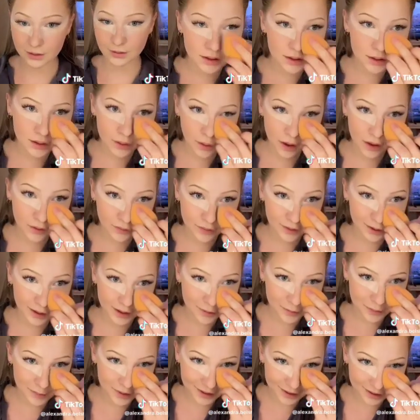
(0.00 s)
So I feel like
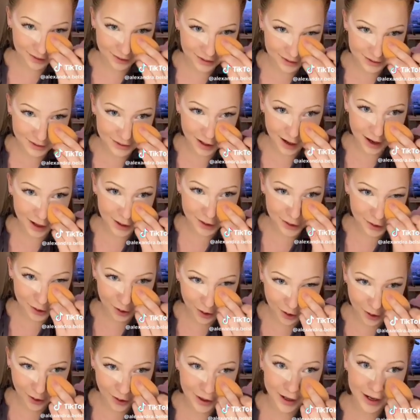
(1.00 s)
meeting this guy
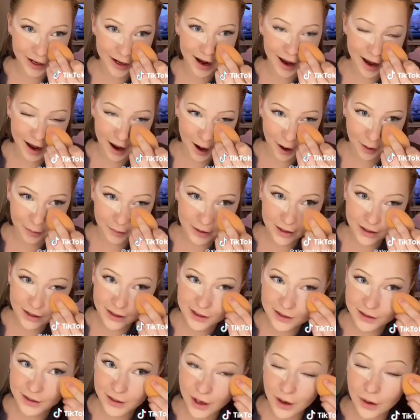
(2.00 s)
not on an app
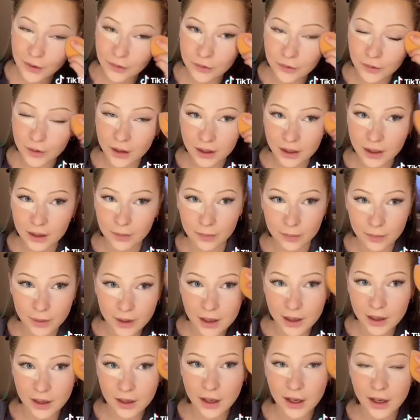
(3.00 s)
is a really
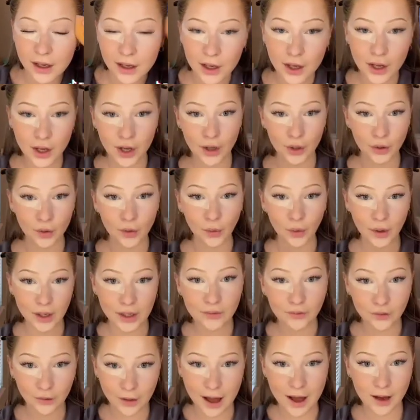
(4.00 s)
big green
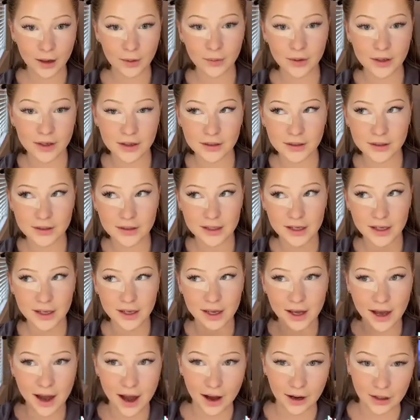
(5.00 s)
flag because
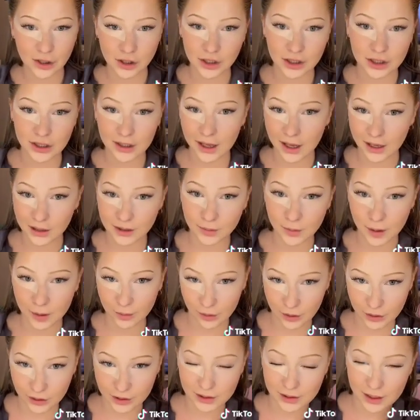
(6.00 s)
he actually likes my
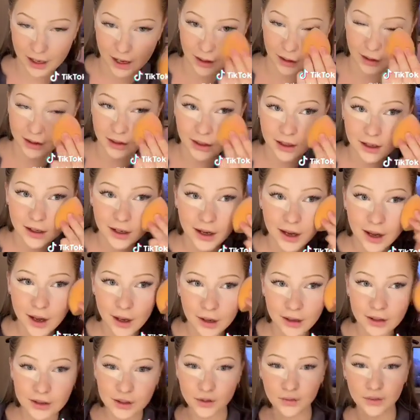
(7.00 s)
personality,
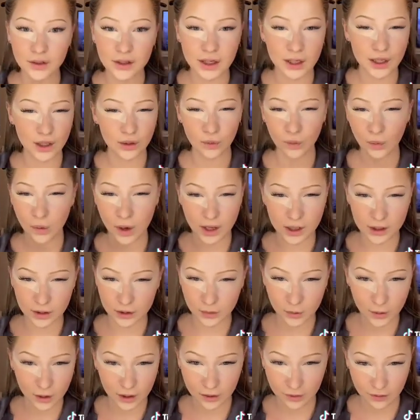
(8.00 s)
because if he didn't, why else
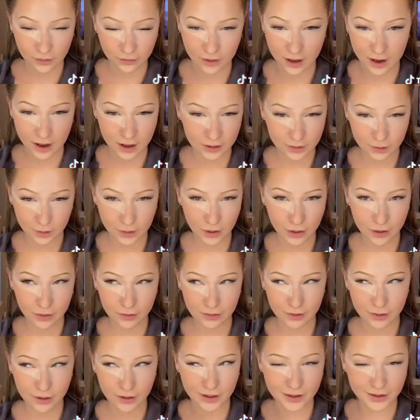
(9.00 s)
would he have asked me out
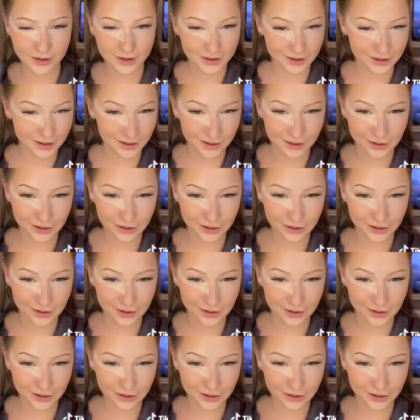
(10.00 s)
on a date?